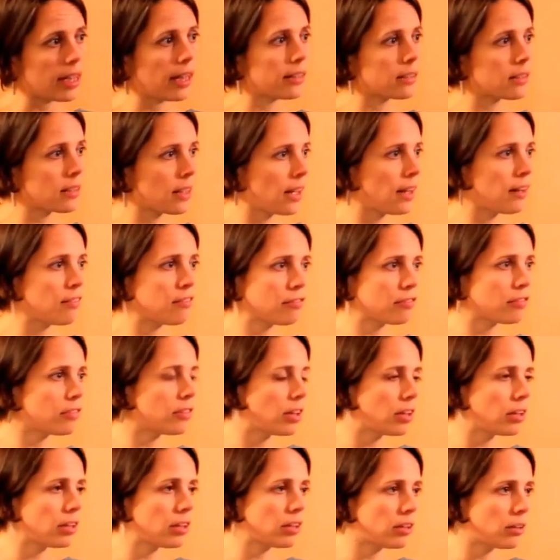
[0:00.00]
as have
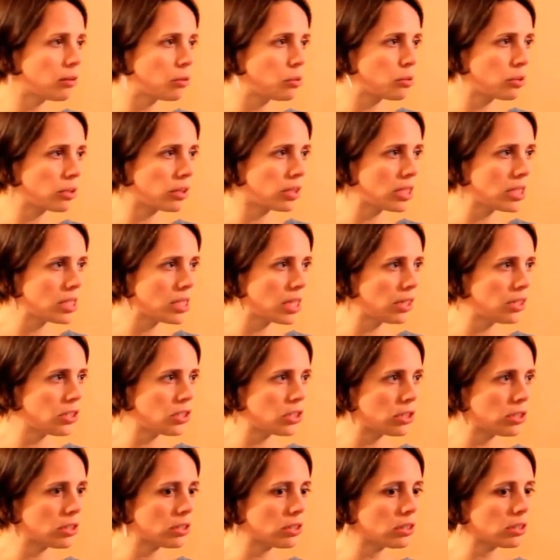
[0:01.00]
other
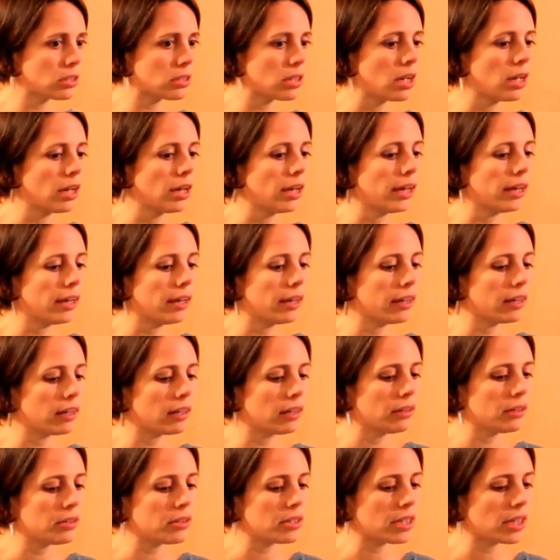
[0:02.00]
organisations,
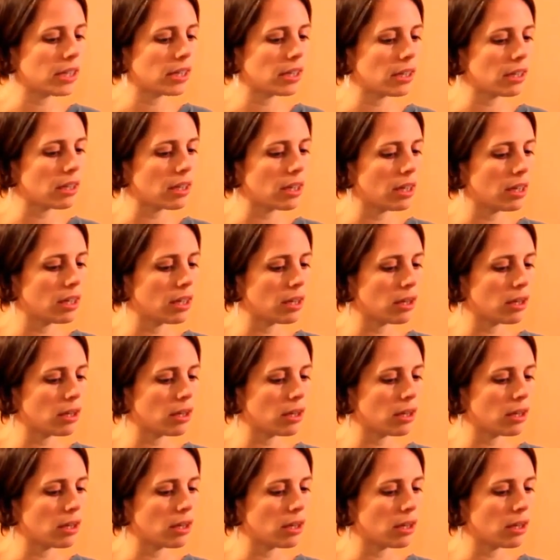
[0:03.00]
including